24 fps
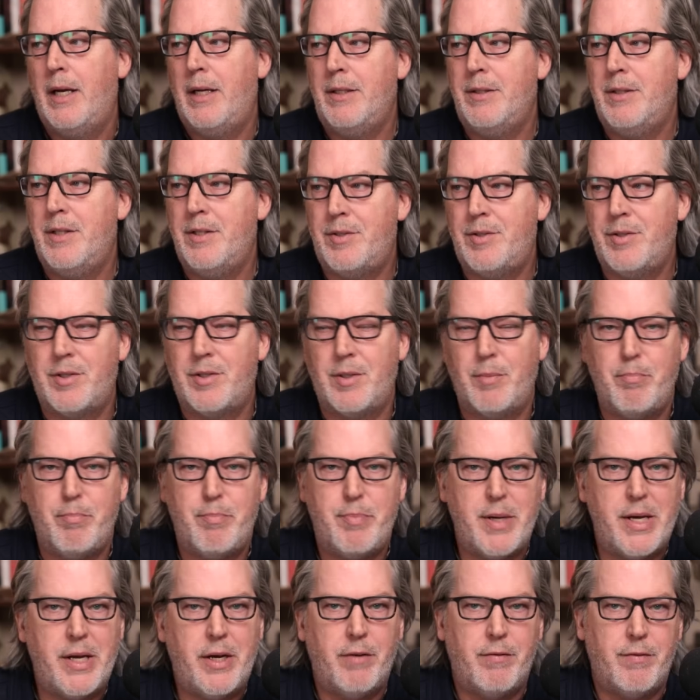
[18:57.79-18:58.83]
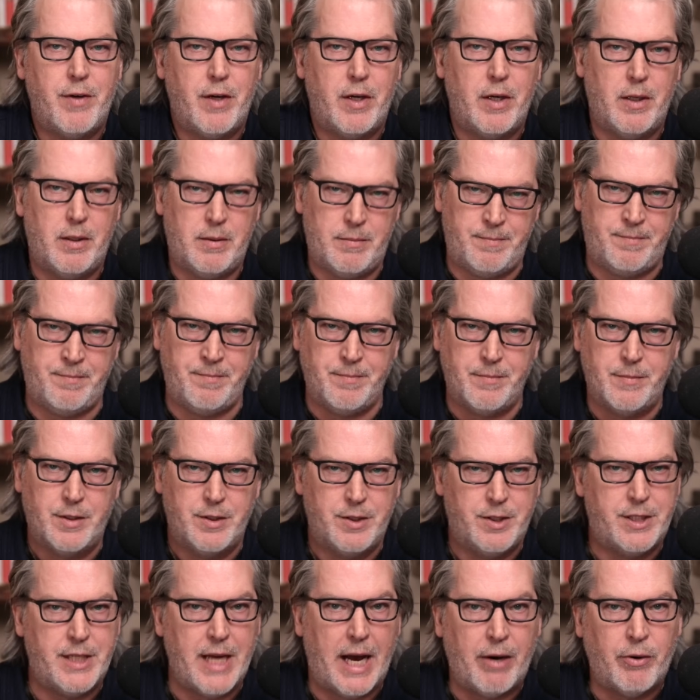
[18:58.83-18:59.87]
this is a bit of a
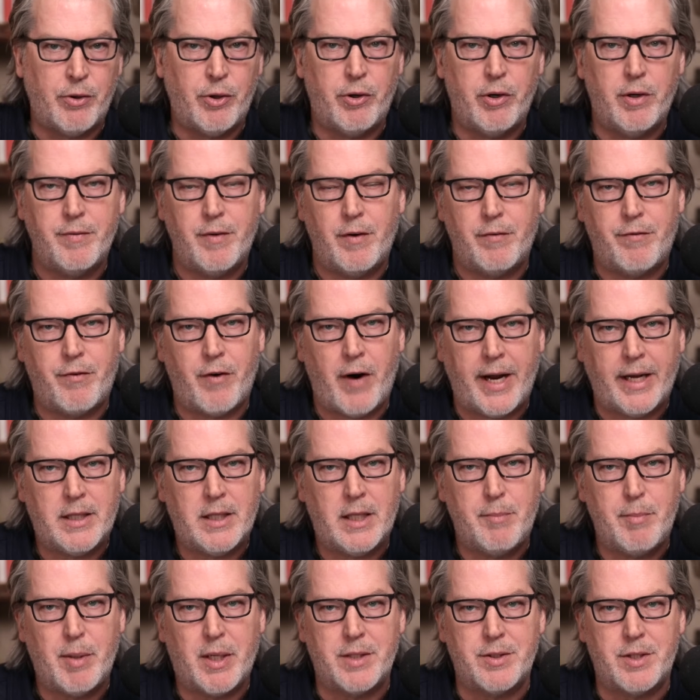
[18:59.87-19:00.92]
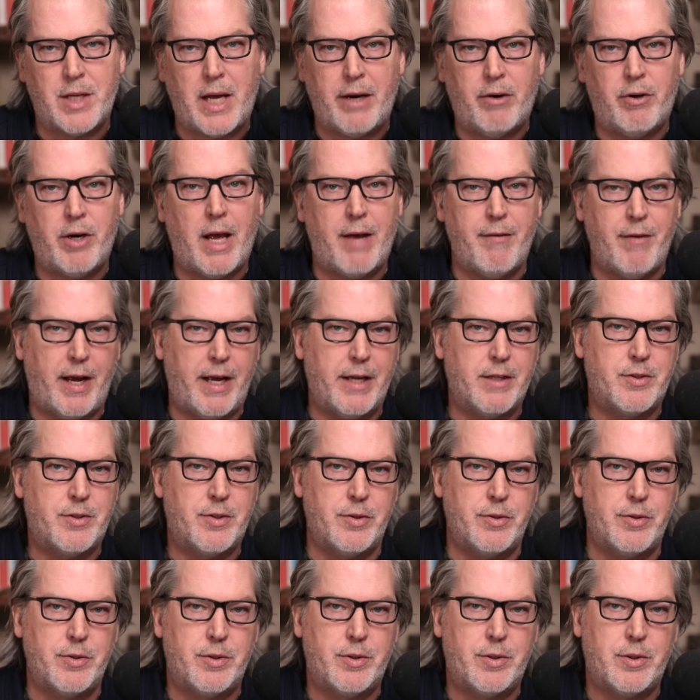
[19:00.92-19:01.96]
downer of a Frankly, because I don't have
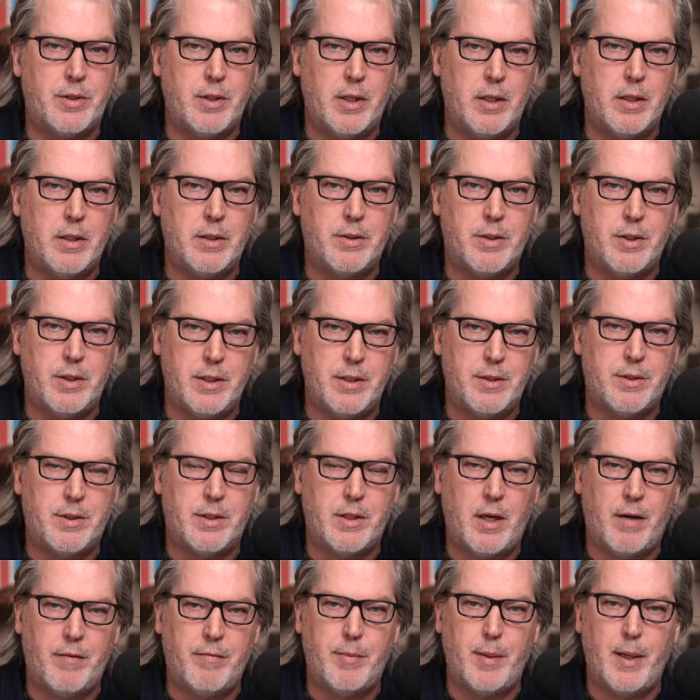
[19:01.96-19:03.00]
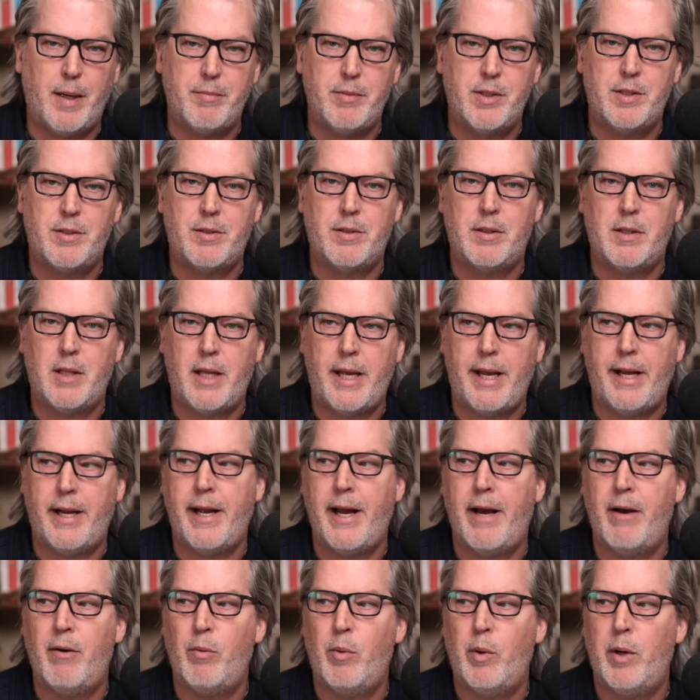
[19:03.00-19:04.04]
answers to this stuff, but I'm just laying
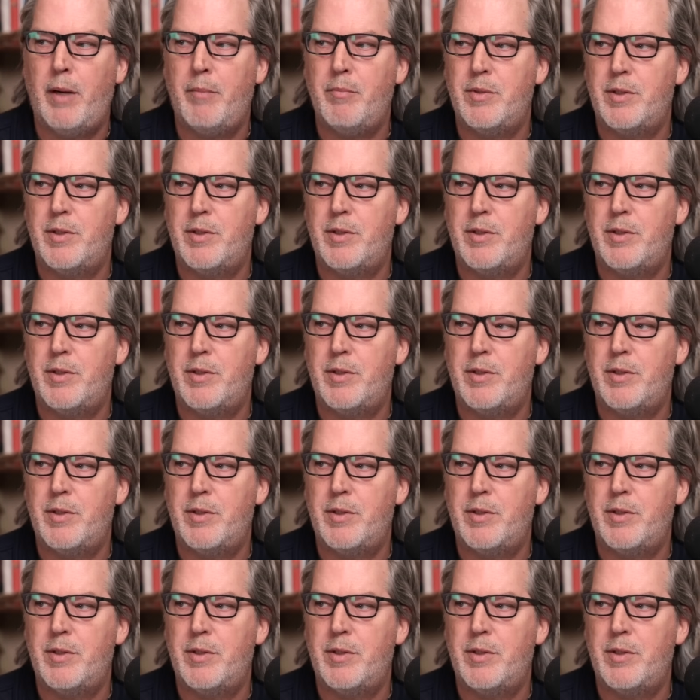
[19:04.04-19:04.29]
out what I'm